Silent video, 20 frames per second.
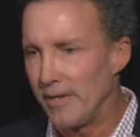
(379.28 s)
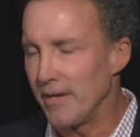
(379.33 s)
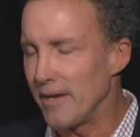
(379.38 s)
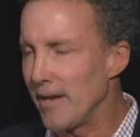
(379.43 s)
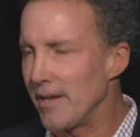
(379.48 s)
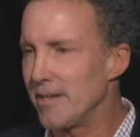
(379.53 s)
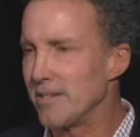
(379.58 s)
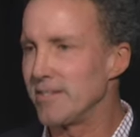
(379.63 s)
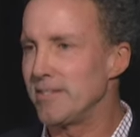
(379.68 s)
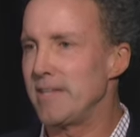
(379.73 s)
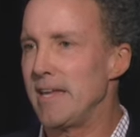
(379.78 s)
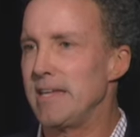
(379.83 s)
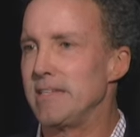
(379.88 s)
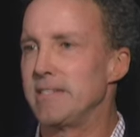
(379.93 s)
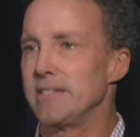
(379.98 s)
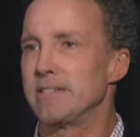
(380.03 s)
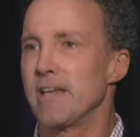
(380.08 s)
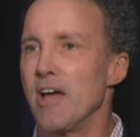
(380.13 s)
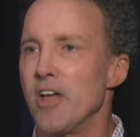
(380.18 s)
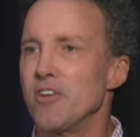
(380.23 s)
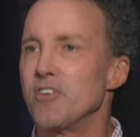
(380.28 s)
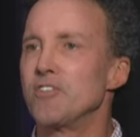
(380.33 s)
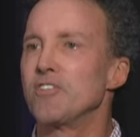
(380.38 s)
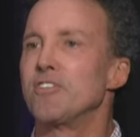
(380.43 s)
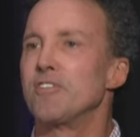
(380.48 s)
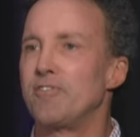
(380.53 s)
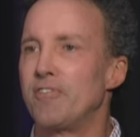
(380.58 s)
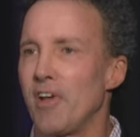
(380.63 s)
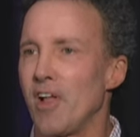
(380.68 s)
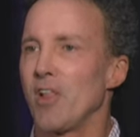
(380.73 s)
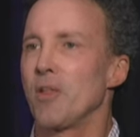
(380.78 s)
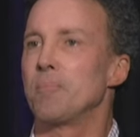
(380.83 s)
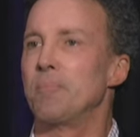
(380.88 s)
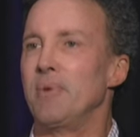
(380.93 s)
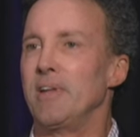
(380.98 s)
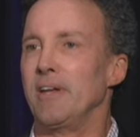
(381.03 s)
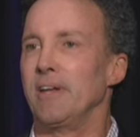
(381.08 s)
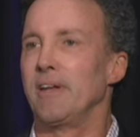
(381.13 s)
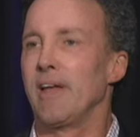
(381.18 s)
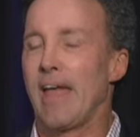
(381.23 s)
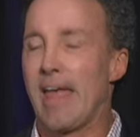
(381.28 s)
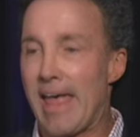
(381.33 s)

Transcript: the United States is underdeveloping